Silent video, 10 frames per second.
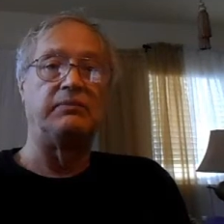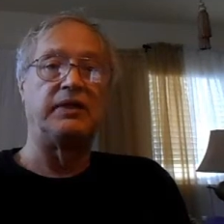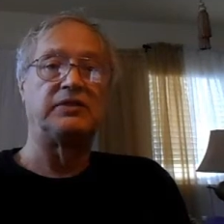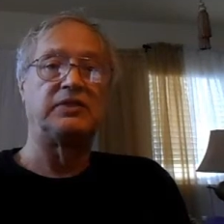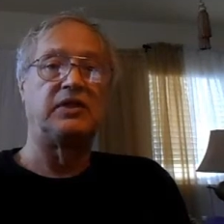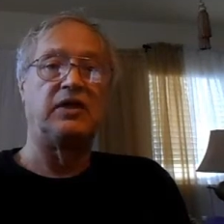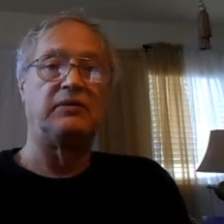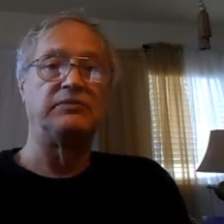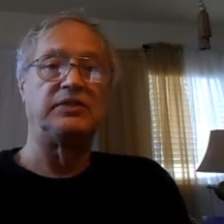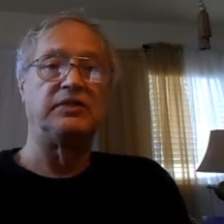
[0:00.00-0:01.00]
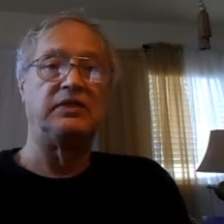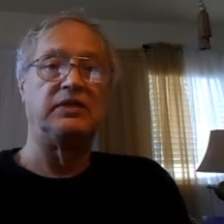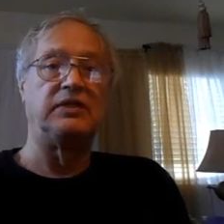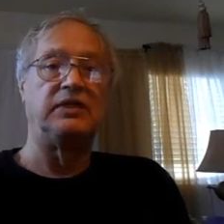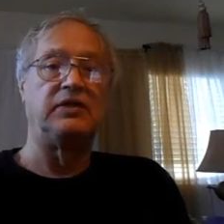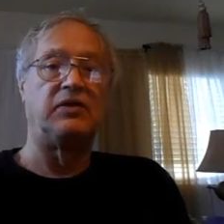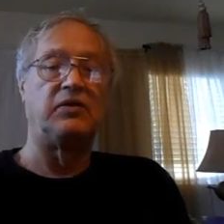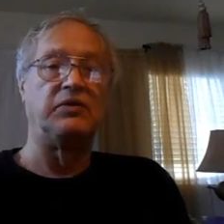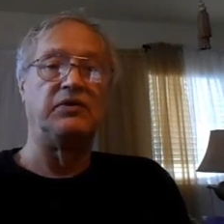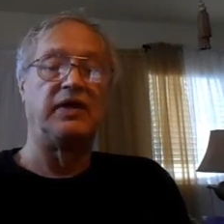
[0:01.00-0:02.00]
best clubs in the in the
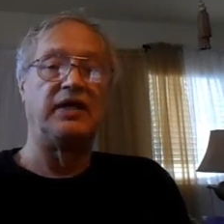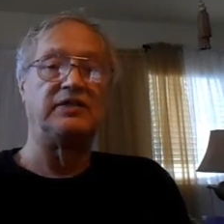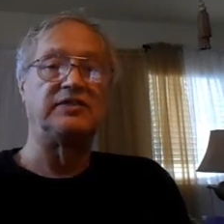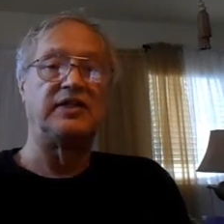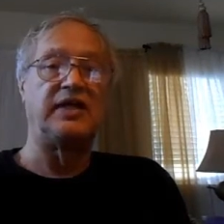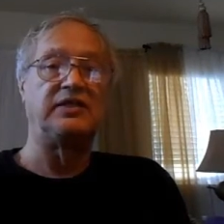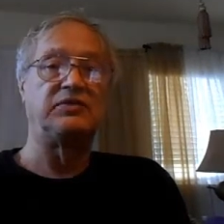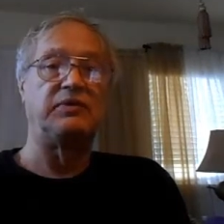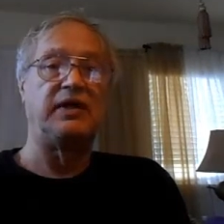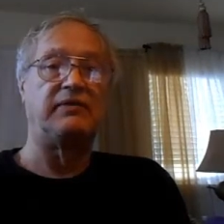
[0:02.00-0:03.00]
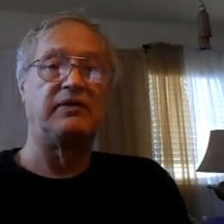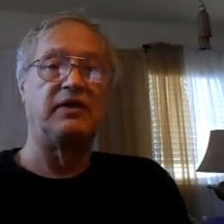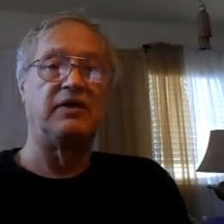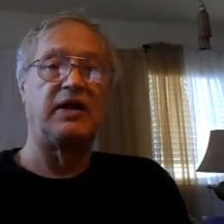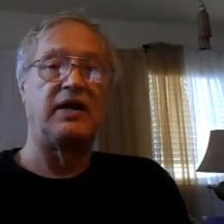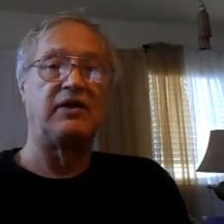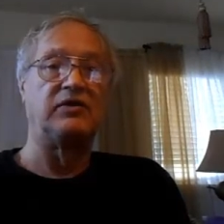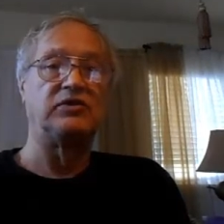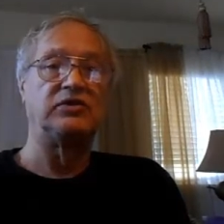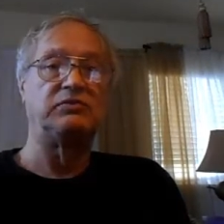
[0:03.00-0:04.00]
whole United States. We have a
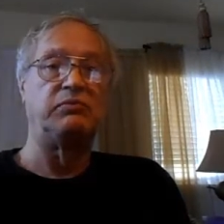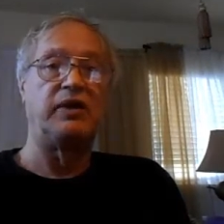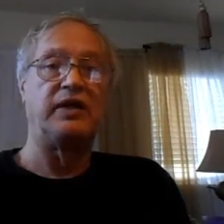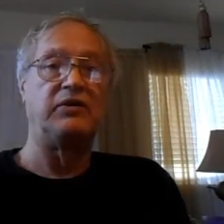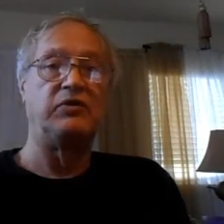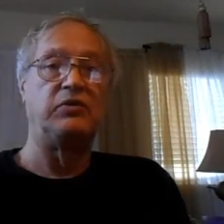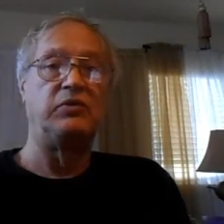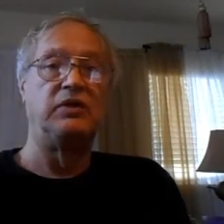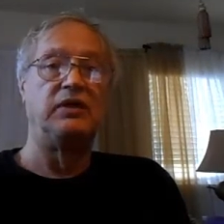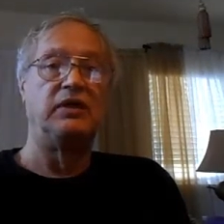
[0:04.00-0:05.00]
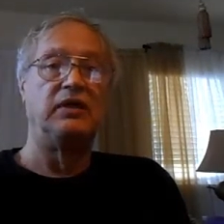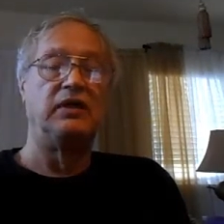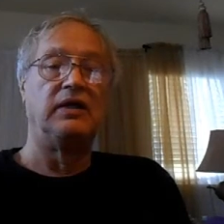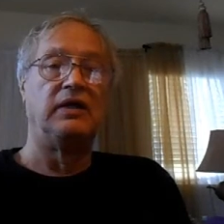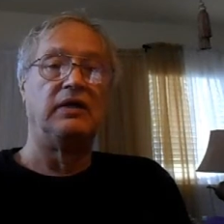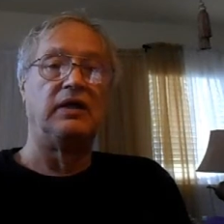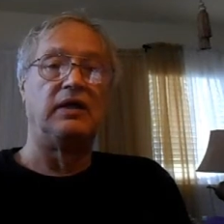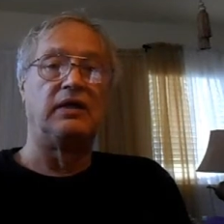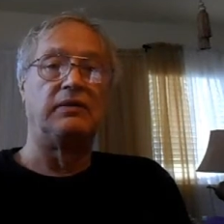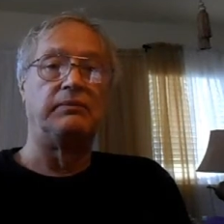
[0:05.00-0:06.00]
large, brand new
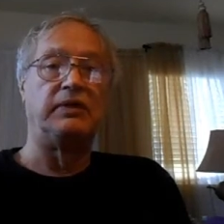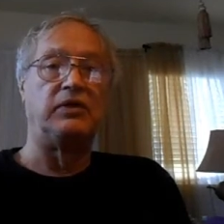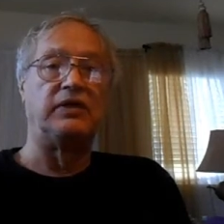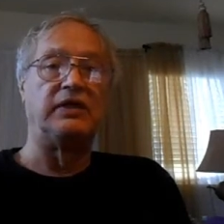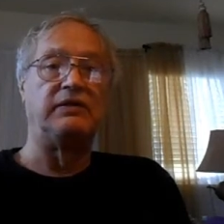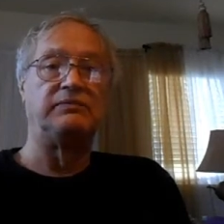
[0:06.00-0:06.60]
uh, building.